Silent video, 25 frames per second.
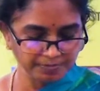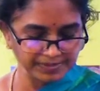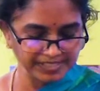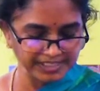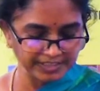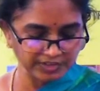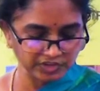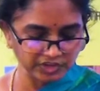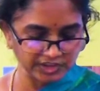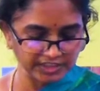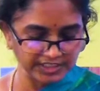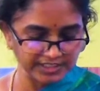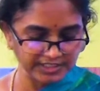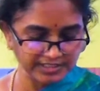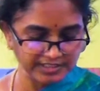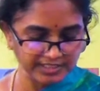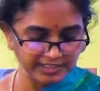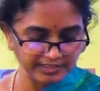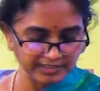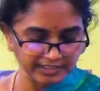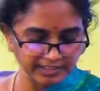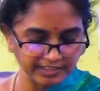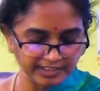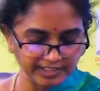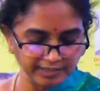PhDs
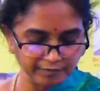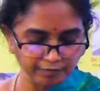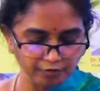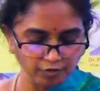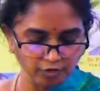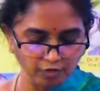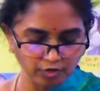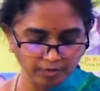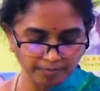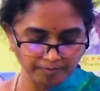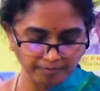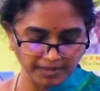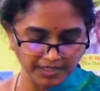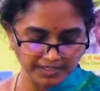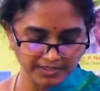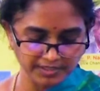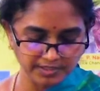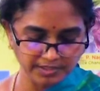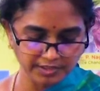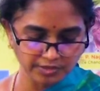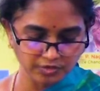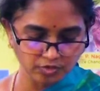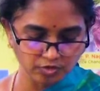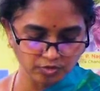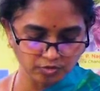and 34
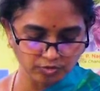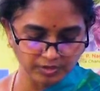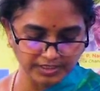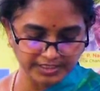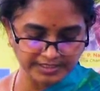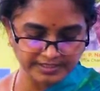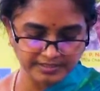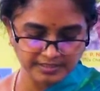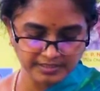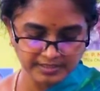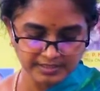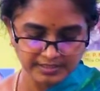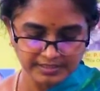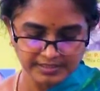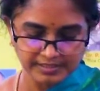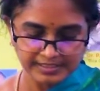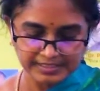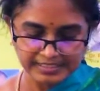master students